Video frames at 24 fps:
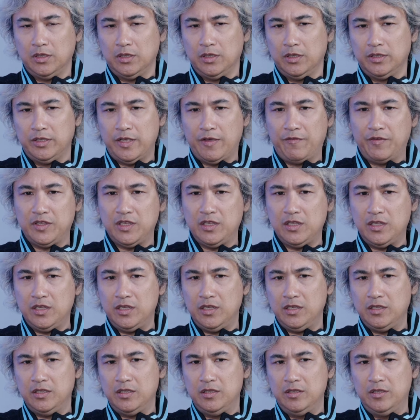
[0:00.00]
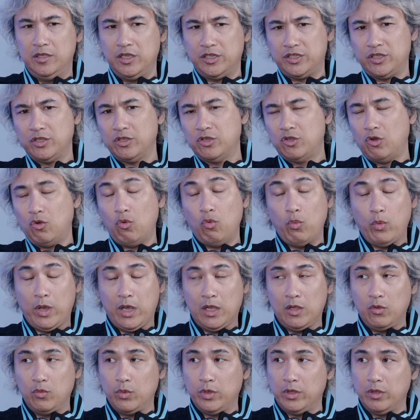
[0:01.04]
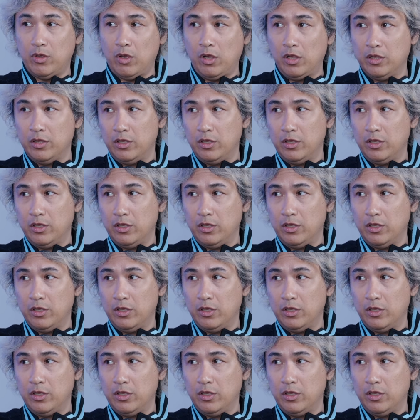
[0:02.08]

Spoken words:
Definitely doesn't go well with all